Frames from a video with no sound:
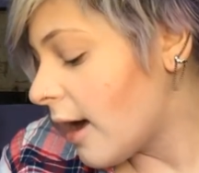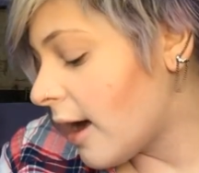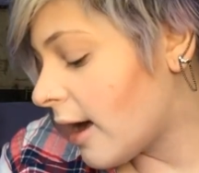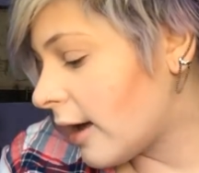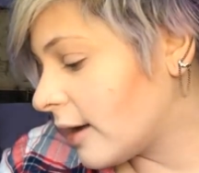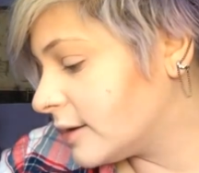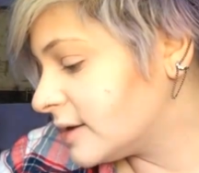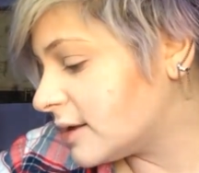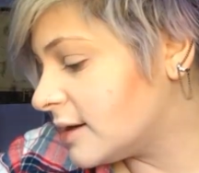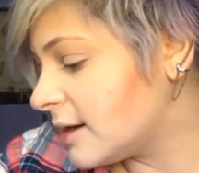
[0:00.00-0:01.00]

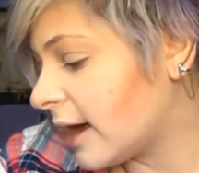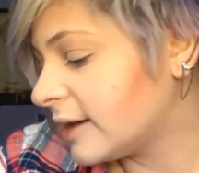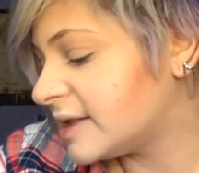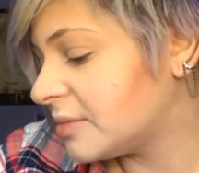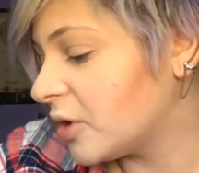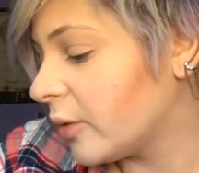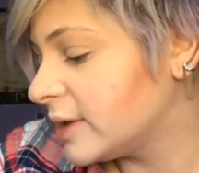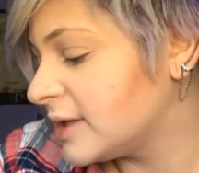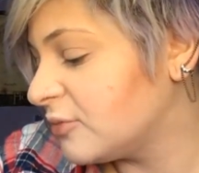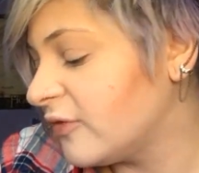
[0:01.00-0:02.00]
And next I'm
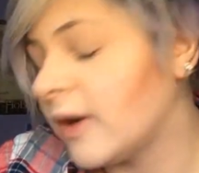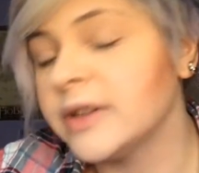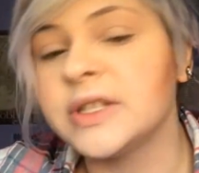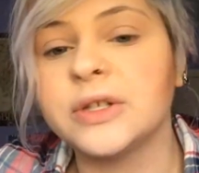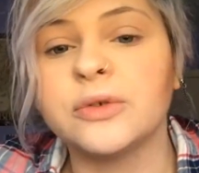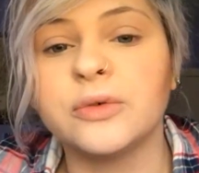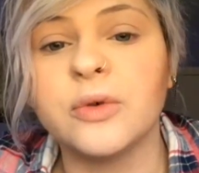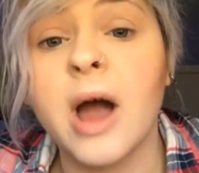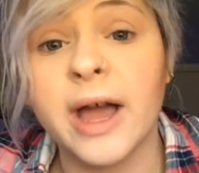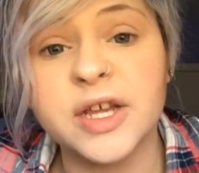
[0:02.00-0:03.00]
going to move on
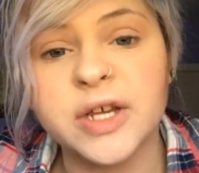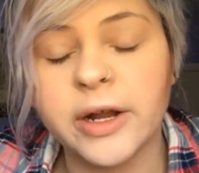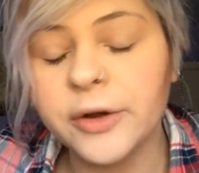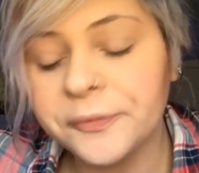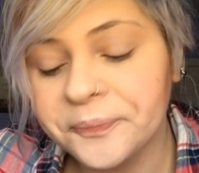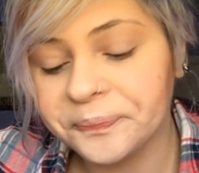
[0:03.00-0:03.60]
to eyeshadow.